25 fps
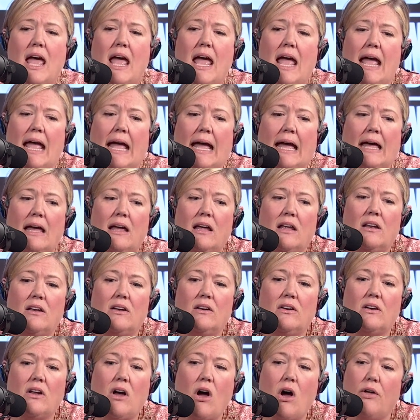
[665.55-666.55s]

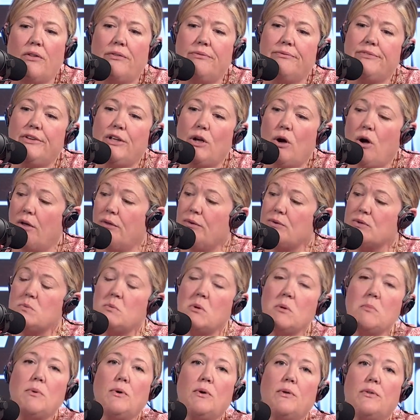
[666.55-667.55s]
And all you know, all those
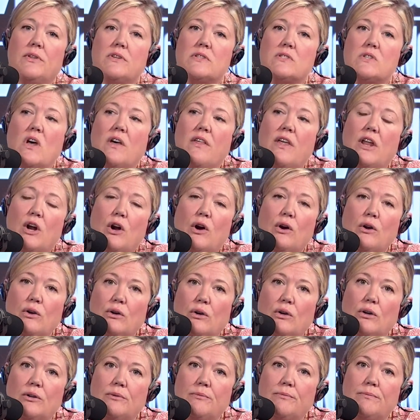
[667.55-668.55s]
people that saw that
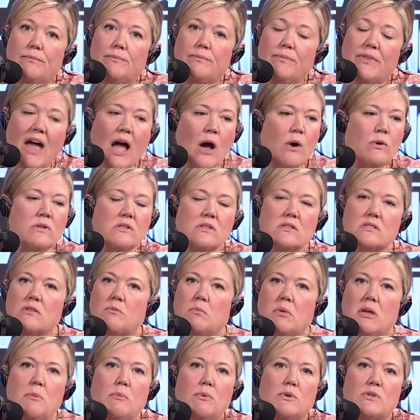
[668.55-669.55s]
article, thousands of
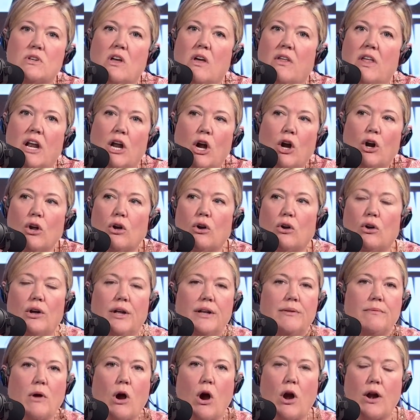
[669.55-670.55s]
people saw that article
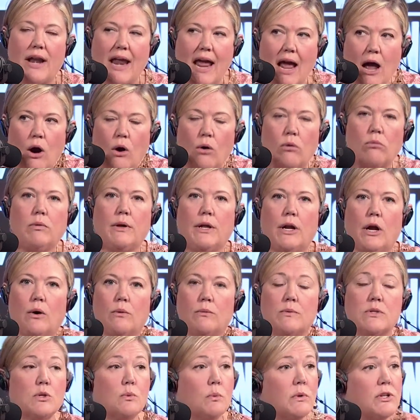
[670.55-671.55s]
and are now you know
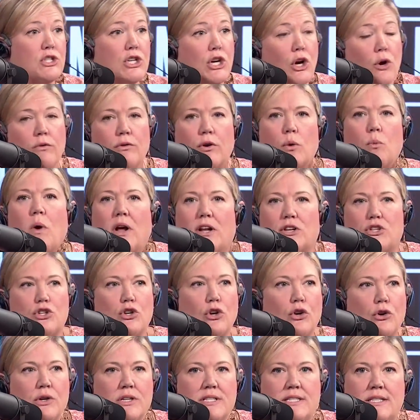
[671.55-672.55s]
switching over to what
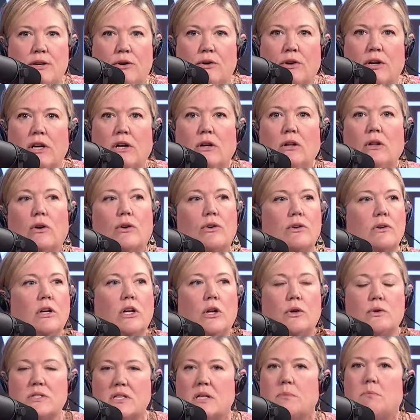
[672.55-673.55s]
sugary cereal or you
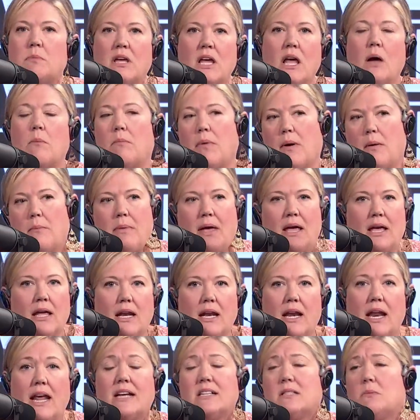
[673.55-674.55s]
know something else, bacon
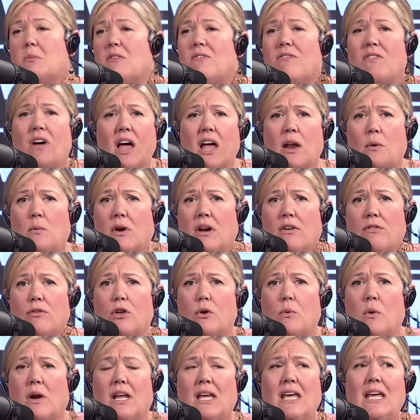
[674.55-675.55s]
and eggs. I mean, fine, whatever
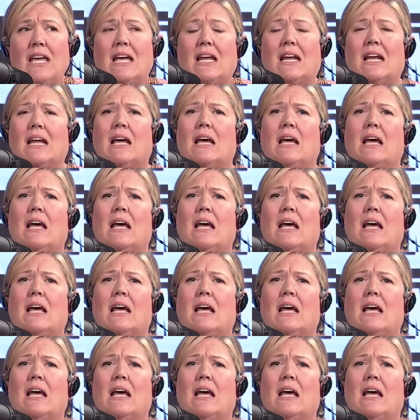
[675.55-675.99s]
you want to eat.